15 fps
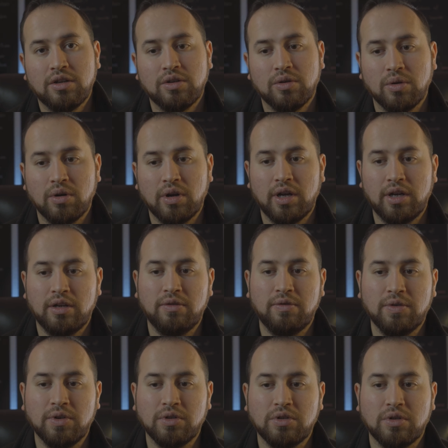your ND
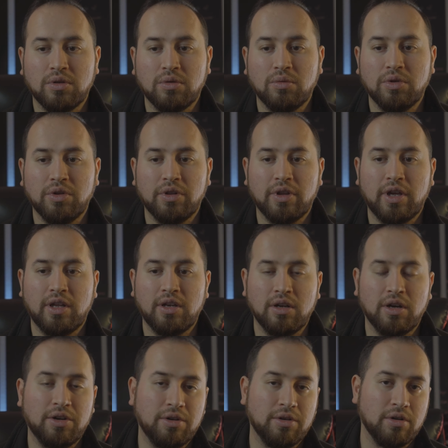filter will then
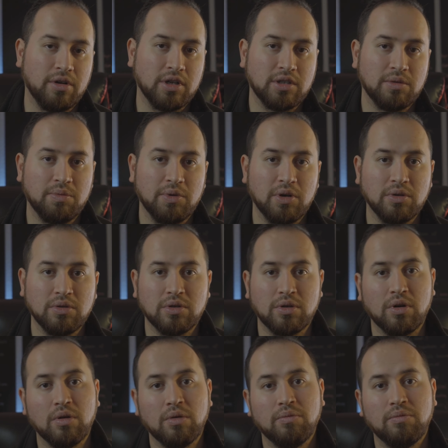underexpose
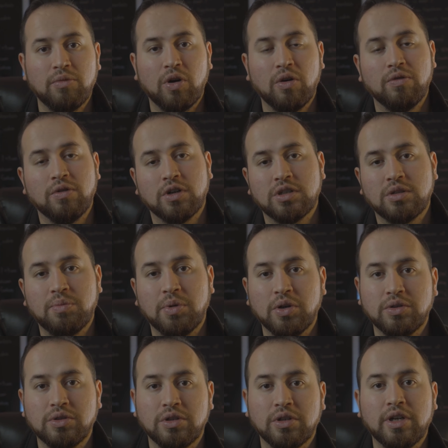or
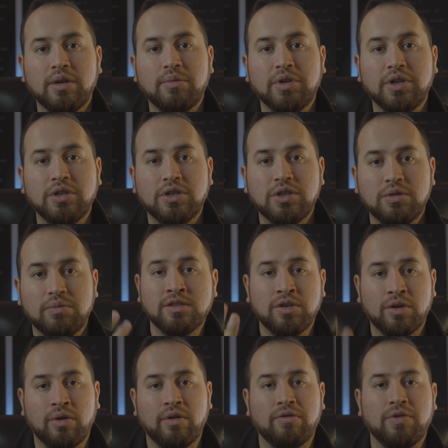overexpose your image.
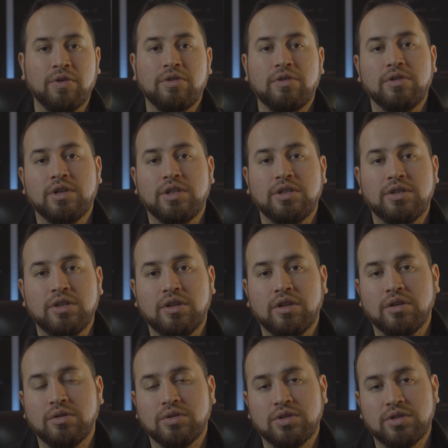So going further into
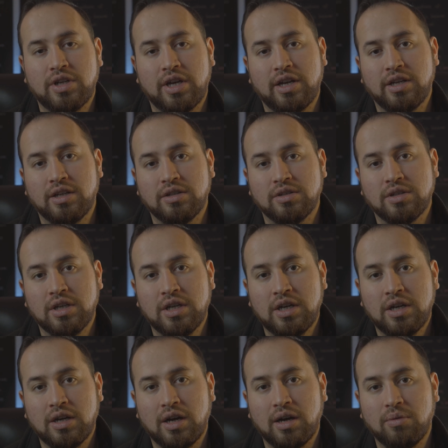those settings,
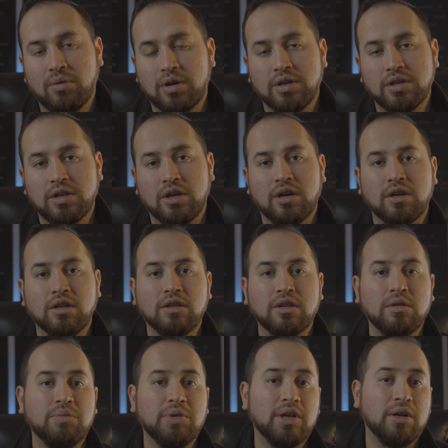I want to talk a
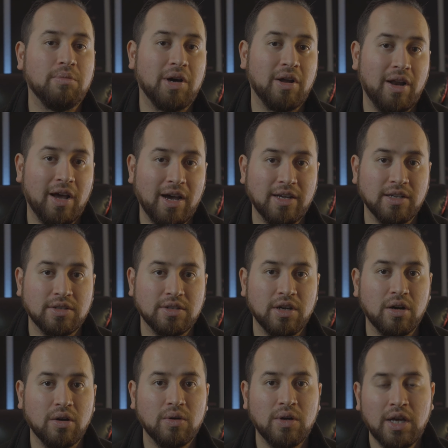little bit about
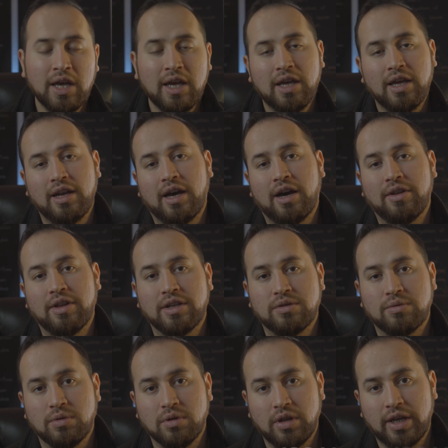ISO, and how
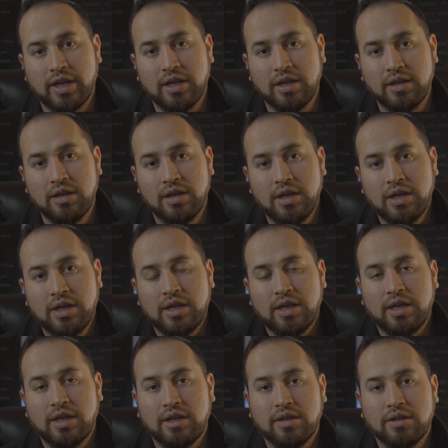that's related
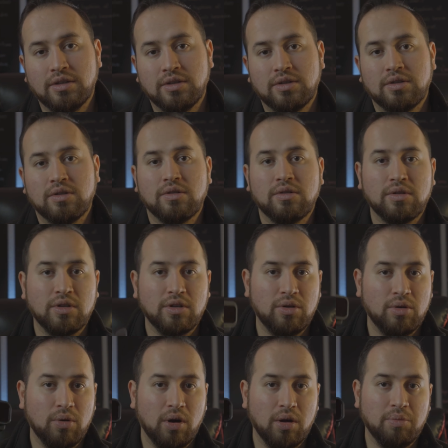is
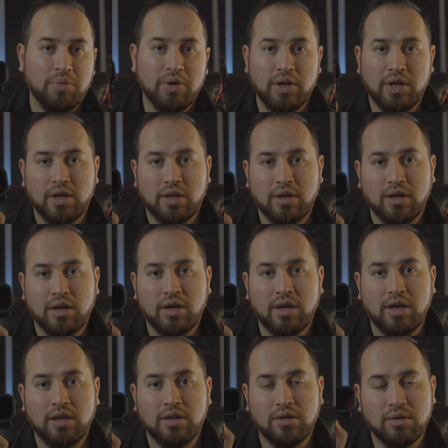you are putting
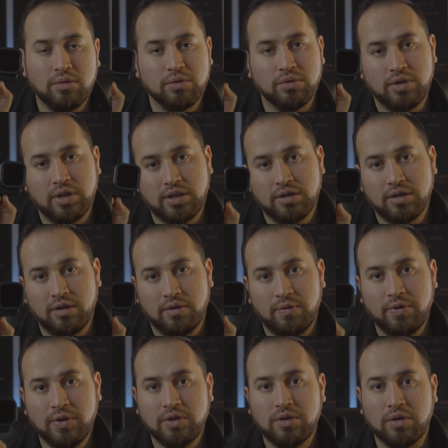a neutral density
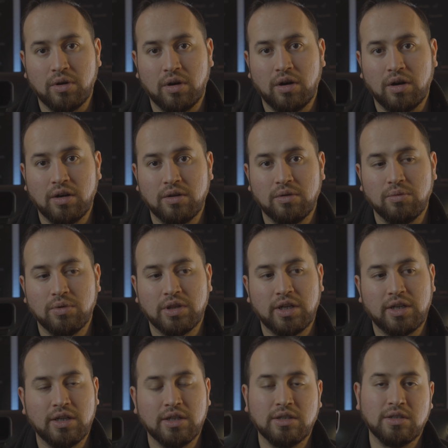filter on. What
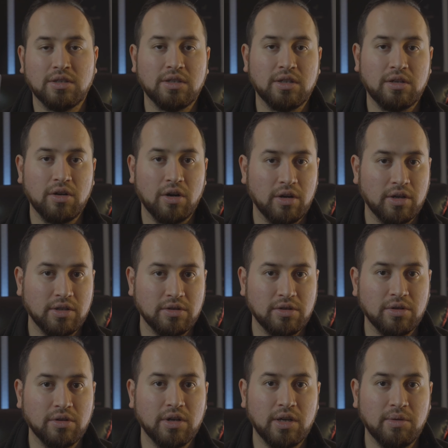that does is it
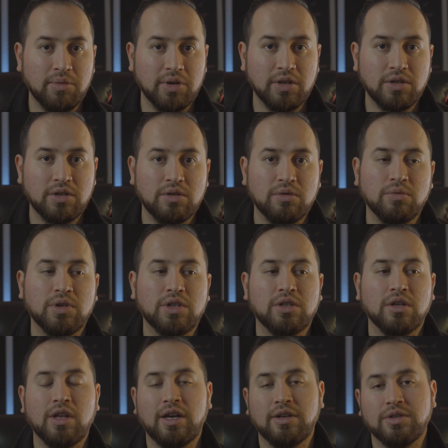darkens your image, which
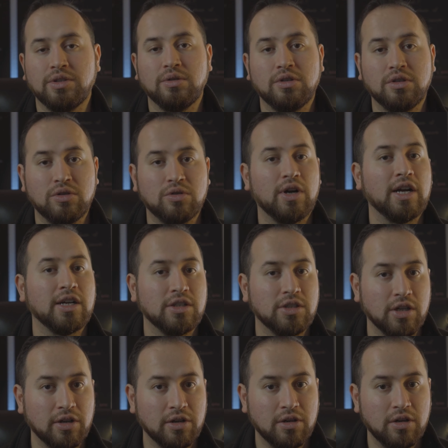allows you to drag
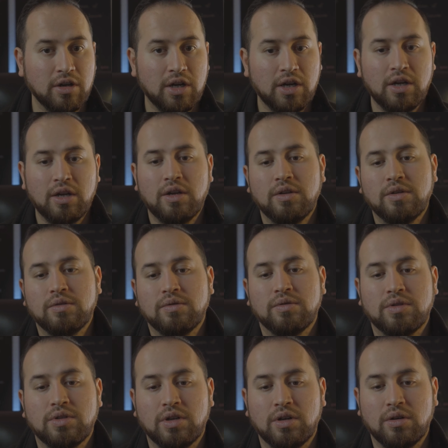shutter.
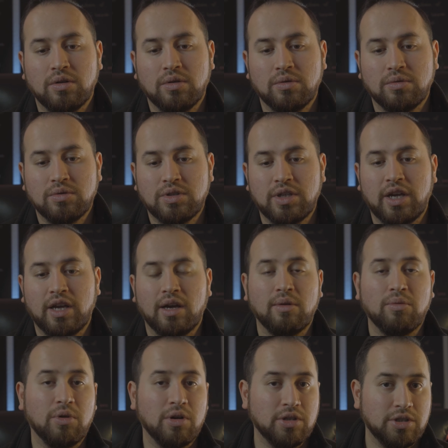So say I
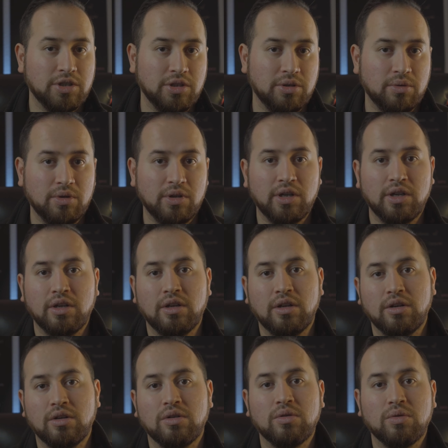want to shoot
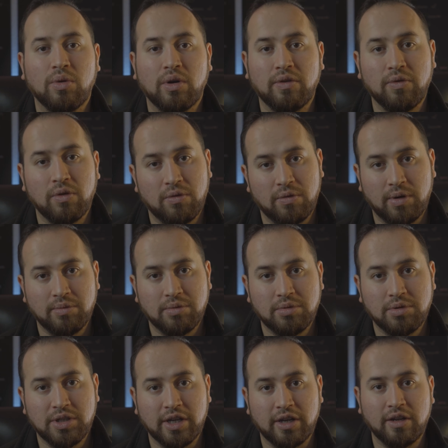in 24 frames
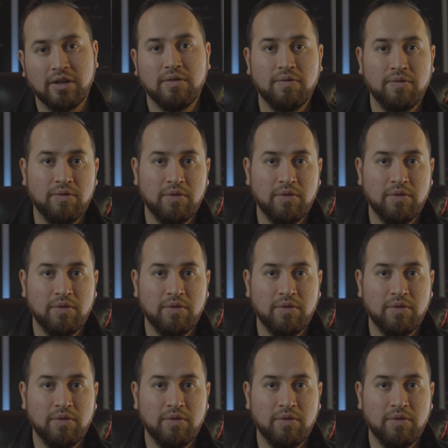per second,